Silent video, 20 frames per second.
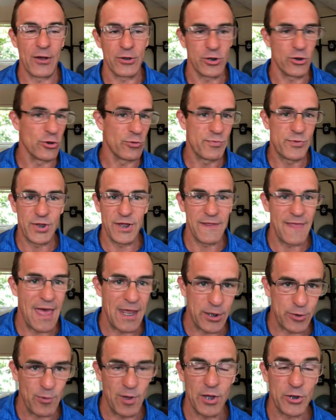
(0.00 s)
You'll see that
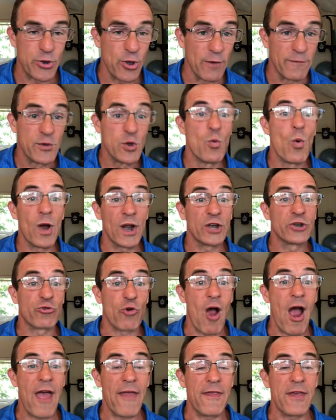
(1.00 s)
as well. So if you want to
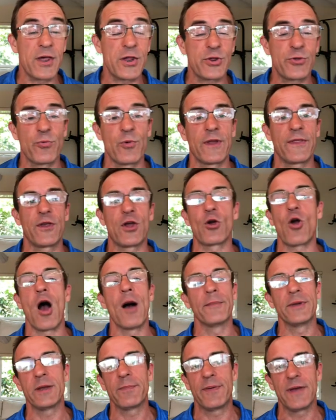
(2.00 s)
try this with your
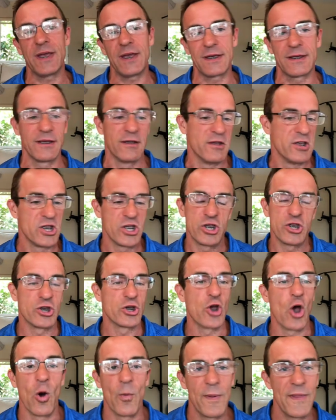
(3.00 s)
Omnipeek, you can
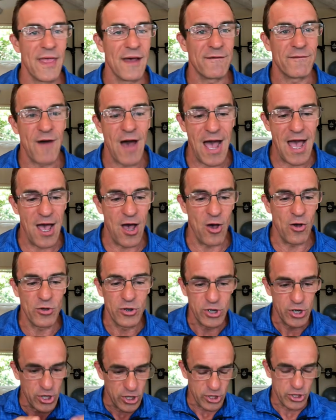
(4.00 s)
go open that
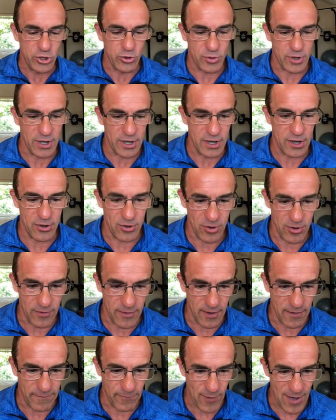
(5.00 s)
file. You can enter
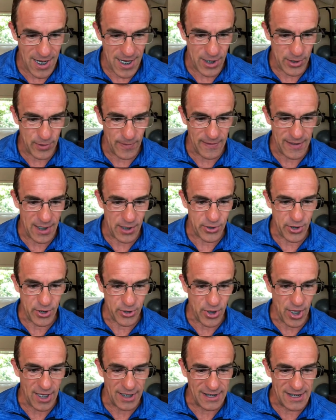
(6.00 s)
the phrase and the
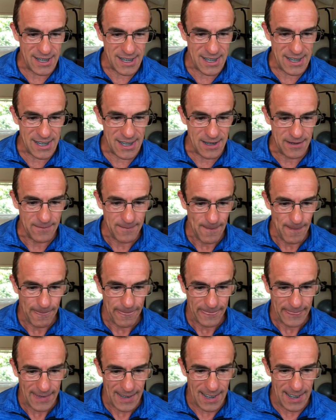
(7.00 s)
SSID,
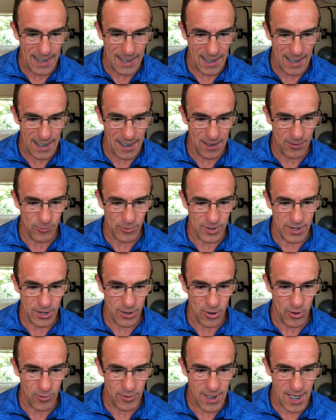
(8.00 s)
and we'll hit
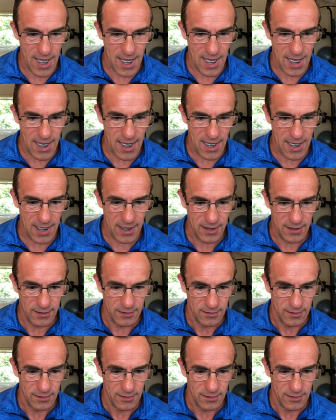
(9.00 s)
OK.